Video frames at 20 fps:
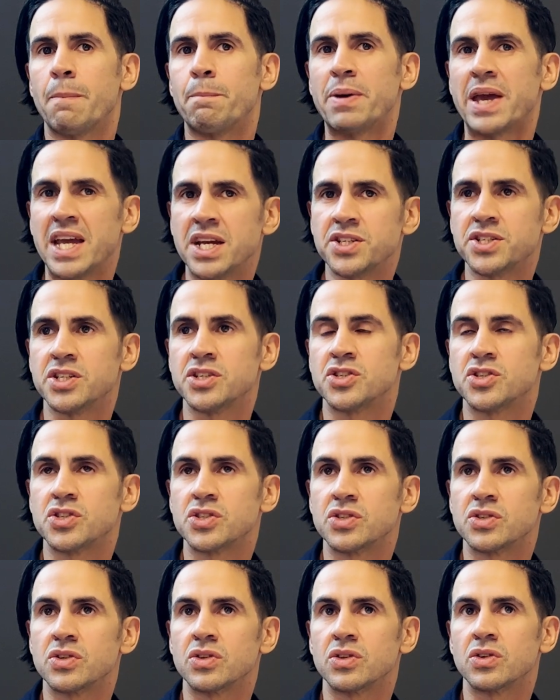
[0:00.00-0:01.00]

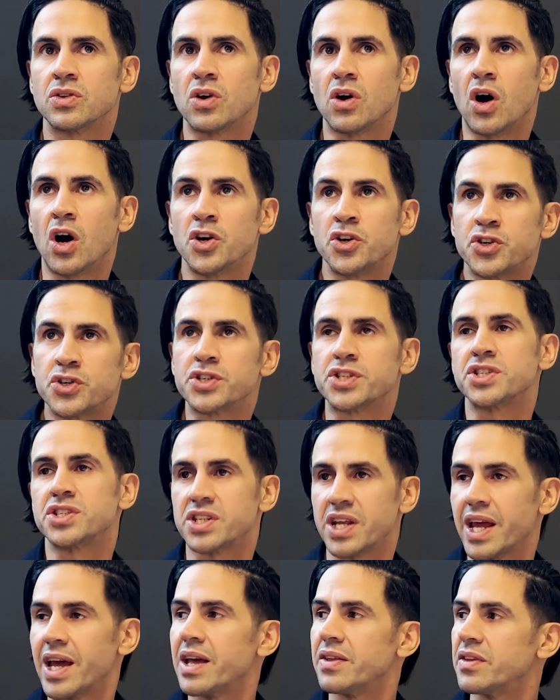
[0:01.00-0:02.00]
Patients
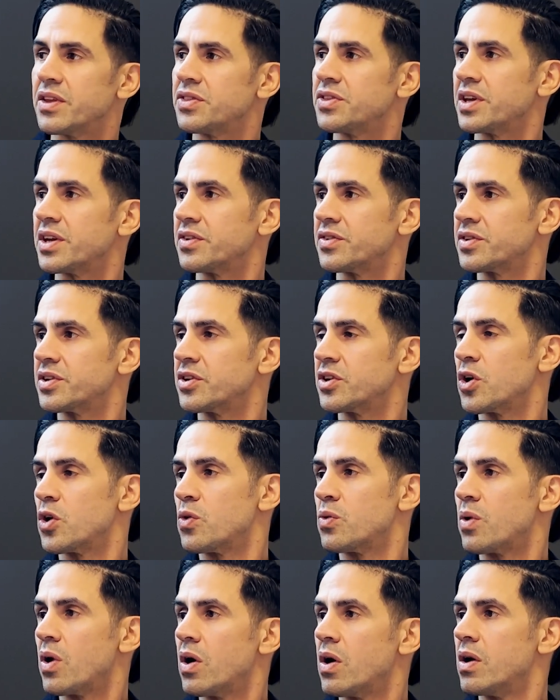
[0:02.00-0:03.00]
understand that things can go
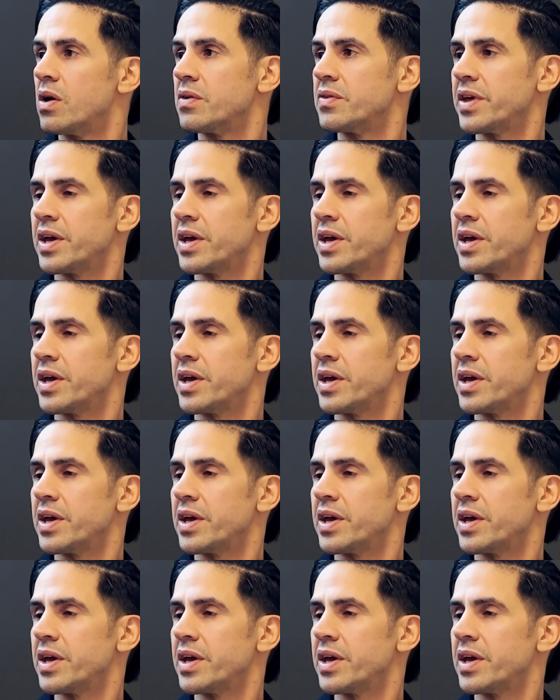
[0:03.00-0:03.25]
wrong.